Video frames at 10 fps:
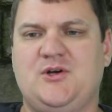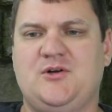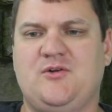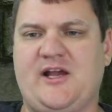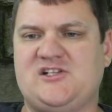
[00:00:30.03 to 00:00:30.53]

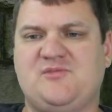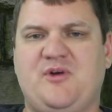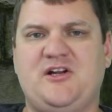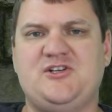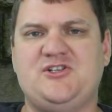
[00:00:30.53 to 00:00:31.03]
Like
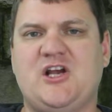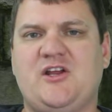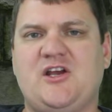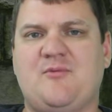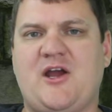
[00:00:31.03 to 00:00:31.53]
spreading
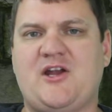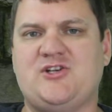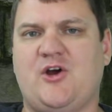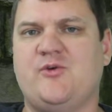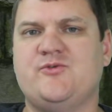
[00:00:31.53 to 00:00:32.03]
jelly on my
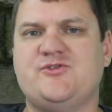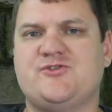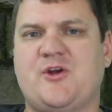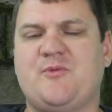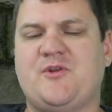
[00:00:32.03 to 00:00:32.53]
toes or
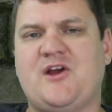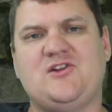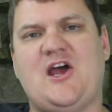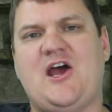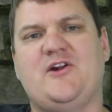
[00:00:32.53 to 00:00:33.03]
something like
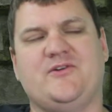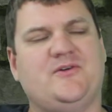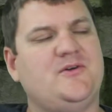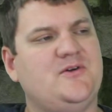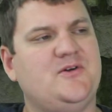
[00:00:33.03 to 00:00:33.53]
that, or
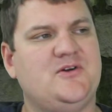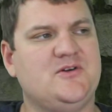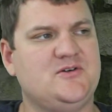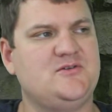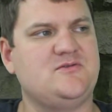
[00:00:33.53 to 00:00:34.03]

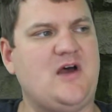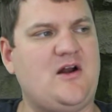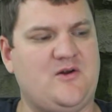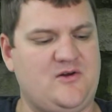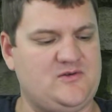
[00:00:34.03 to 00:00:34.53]
I
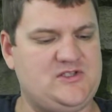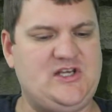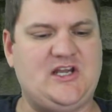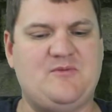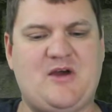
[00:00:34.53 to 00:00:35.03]
don't know,
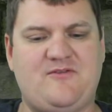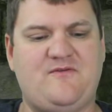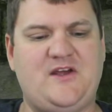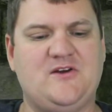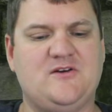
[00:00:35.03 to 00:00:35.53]
sticking my
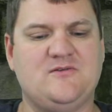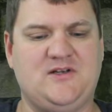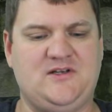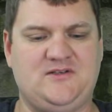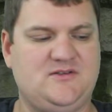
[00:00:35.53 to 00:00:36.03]
finger
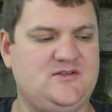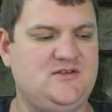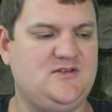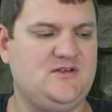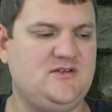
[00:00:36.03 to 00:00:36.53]
and
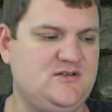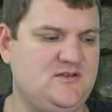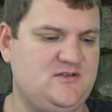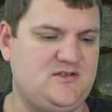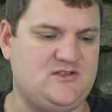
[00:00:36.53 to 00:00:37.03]

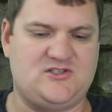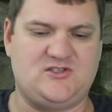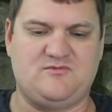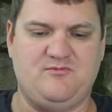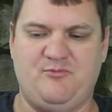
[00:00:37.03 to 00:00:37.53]

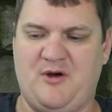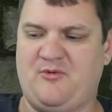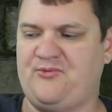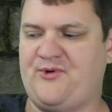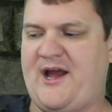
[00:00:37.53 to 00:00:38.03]
just
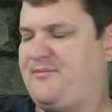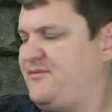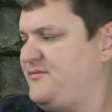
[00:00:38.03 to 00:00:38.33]
bubble wrap,